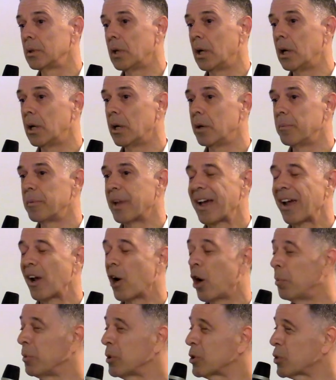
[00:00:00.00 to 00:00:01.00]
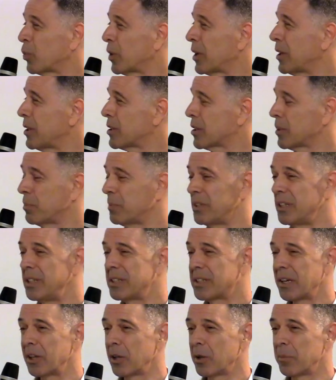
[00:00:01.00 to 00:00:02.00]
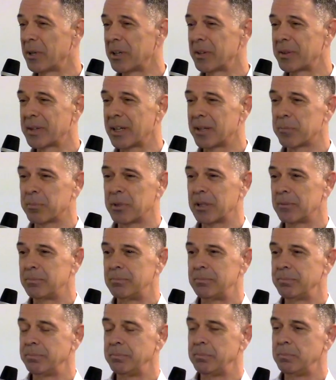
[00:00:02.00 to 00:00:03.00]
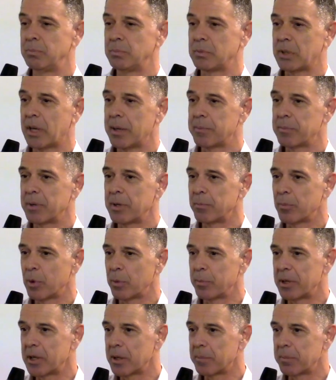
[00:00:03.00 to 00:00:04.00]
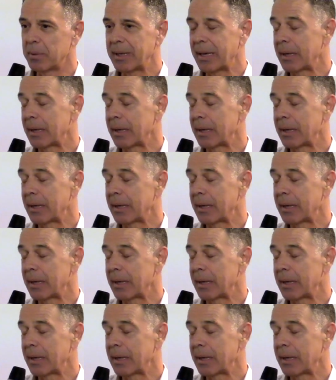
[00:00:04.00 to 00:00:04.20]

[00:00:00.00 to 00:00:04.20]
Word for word: And I almost went into some detail about that, but time didn't permit it.